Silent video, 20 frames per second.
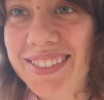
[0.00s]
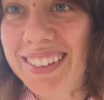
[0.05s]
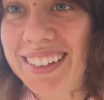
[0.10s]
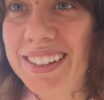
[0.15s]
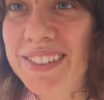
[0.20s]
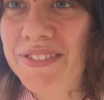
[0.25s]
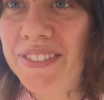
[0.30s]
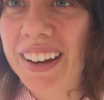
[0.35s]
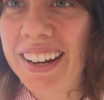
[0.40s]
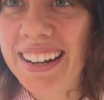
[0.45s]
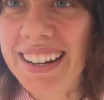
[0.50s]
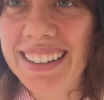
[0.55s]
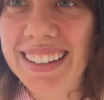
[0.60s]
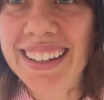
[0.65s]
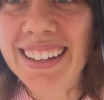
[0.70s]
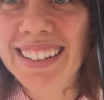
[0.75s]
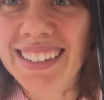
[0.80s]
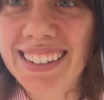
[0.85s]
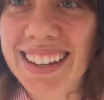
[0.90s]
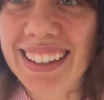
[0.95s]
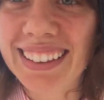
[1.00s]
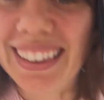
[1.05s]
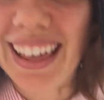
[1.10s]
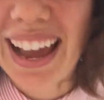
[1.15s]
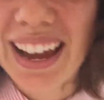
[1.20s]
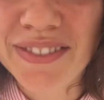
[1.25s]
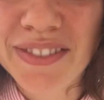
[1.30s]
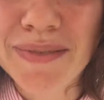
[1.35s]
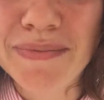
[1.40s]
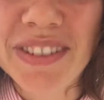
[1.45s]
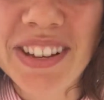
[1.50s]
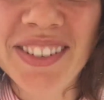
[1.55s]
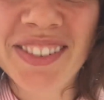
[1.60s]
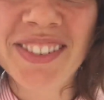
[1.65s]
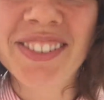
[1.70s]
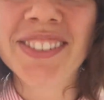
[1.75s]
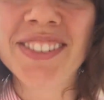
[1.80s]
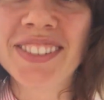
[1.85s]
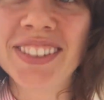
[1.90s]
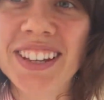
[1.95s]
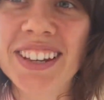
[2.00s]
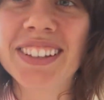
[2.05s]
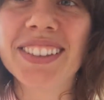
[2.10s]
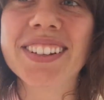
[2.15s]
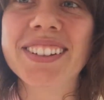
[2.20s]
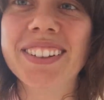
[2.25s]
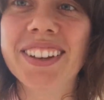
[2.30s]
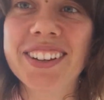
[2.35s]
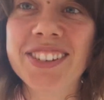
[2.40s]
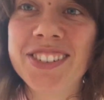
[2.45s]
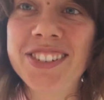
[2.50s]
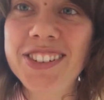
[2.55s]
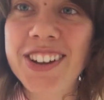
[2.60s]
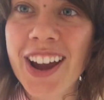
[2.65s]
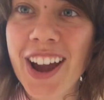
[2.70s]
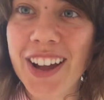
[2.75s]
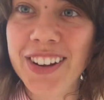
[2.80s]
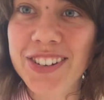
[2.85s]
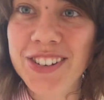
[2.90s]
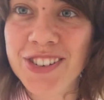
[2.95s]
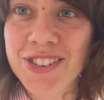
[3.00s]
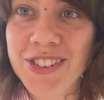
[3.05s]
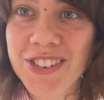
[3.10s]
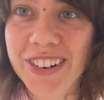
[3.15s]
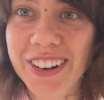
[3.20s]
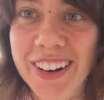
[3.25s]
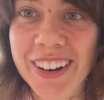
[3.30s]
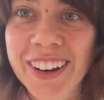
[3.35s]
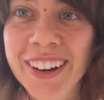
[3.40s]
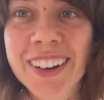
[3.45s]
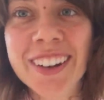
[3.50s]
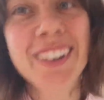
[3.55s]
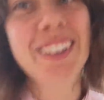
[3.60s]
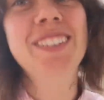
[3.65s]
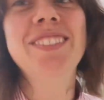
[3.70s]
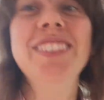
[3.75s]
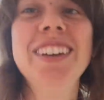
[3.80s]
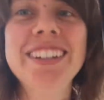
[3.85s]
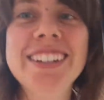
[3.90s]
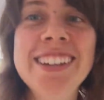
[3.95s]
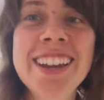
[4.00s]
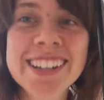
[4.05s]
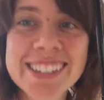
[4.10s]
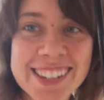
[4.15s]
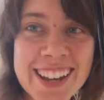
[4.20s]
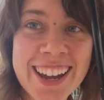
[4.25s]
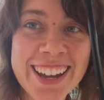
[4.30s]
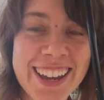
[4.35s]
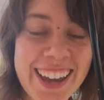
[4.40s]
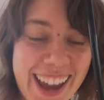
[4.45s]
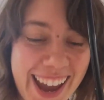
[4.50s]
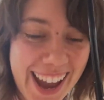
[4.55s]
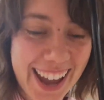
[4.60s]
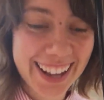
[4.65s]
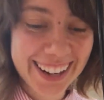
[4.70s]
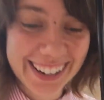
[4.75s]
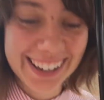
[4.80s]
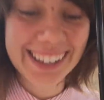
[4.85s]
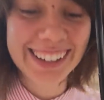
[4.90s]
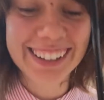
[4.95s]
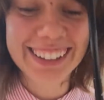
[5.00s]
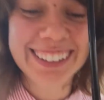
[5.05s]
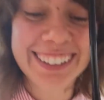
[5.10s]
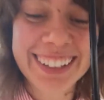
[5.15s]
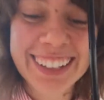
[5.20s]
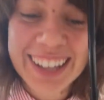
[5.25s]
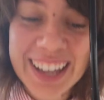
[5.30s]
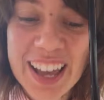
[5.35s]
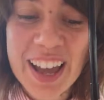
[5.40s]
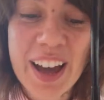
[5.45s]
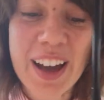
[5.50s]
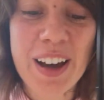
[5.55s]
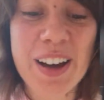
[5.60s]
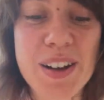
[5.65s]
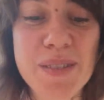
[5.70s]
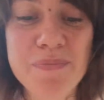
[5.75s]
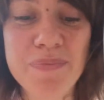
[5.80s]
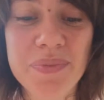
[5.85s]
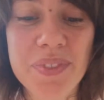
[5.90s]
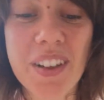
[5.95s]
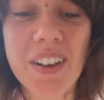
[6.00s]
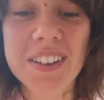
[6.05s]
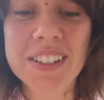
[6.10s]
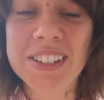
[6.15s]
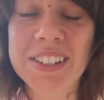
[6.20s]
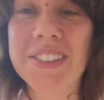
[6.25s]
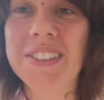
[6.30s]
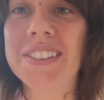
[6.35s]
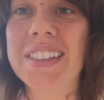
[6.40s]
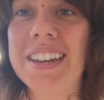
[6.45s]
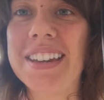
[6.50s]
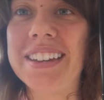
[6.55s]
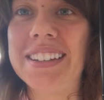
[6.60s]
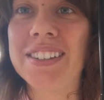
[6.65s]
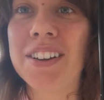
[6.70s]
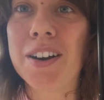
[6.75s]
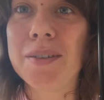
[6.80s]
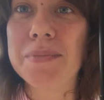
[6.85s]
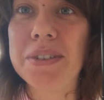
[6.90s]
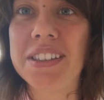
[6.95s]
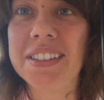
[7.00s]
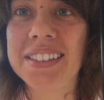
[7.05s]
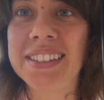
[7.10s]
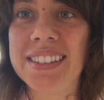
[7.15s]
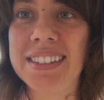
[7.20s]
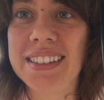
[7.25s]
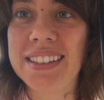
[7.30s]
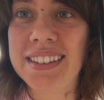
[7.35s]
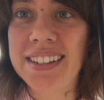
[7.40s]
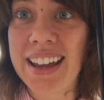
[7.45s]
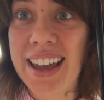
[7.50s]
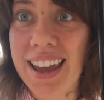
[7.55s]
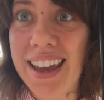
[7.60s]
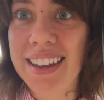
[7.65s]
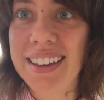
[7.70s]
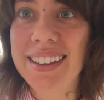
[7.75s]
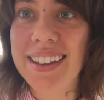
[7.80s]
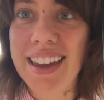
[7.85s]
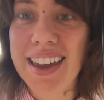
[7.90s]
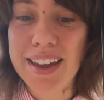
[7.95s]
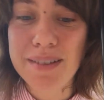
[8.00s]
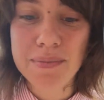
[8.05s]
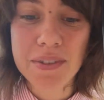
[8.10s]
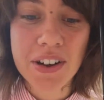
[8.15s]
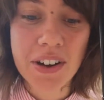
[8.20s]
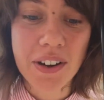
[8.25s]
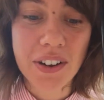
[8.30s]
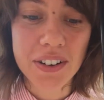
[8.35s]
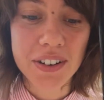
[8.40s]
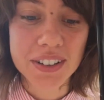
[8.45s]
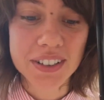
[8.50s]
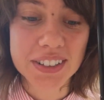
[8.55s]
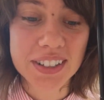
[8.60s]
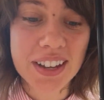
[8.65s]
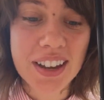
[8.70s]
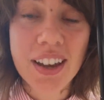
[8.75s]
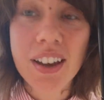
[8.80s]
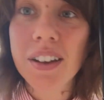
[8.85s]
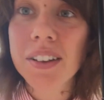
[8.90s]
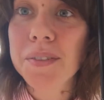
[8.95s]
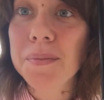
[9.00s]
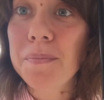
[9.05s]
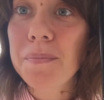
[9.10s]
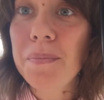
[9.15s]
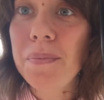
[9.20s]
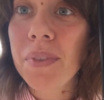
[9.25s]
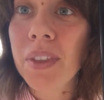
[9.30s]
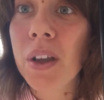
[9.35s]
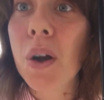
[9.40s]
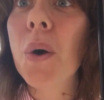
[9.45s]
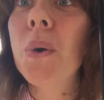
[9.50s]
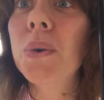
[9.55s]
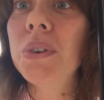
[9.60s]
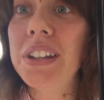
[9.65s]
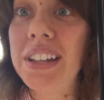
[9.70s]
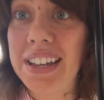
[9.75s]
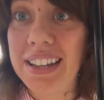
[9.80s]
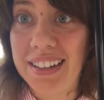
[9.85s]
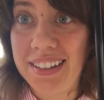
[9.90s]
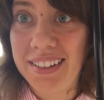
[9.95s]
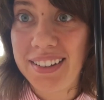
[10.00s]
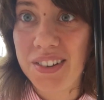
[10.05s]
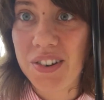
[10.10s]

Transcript: It's really funny. The kids like laugh at me. They're like, she can't do it. I'm like, yes I can. Also, they taught me this tag game called Oni.